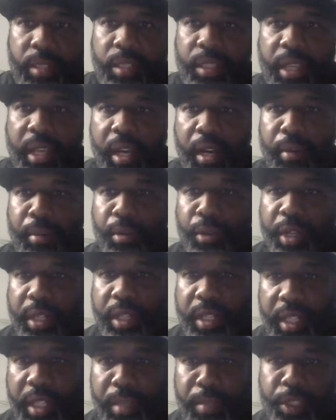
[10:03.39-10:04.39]
Cowboy,
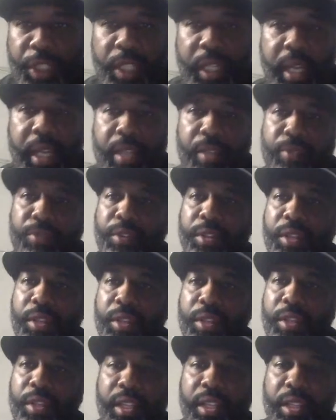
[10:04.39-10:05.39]
DMG. How you feeling? How you